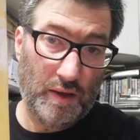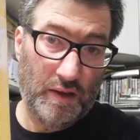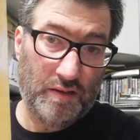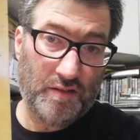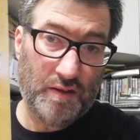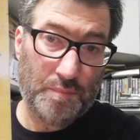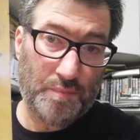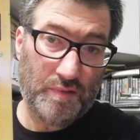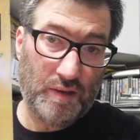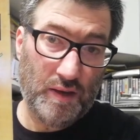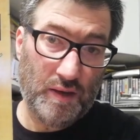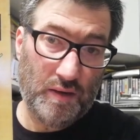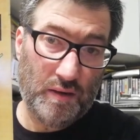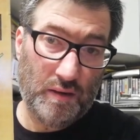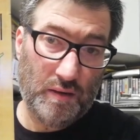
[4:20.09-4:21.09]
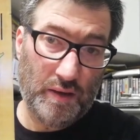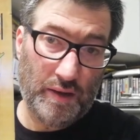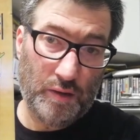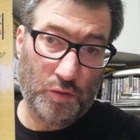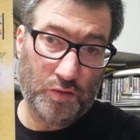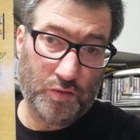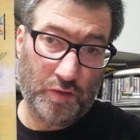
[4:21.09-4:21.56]
Egyptian
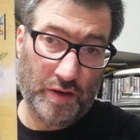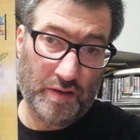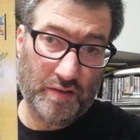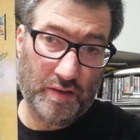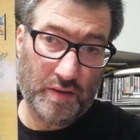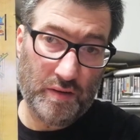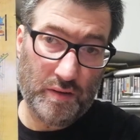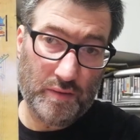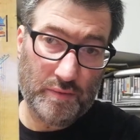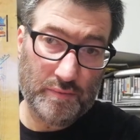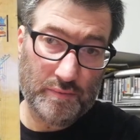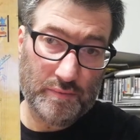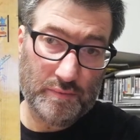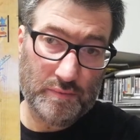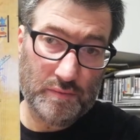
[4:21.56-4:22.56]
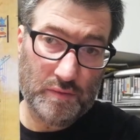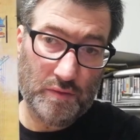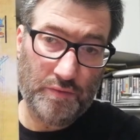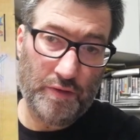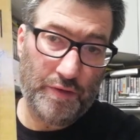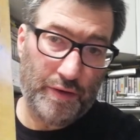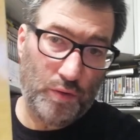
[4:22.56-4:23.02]
illustration.
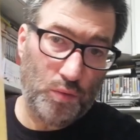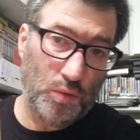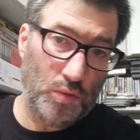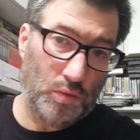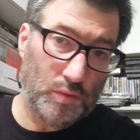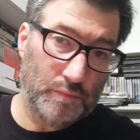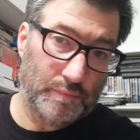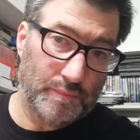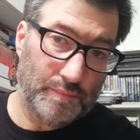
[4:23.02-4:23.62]
Very cool.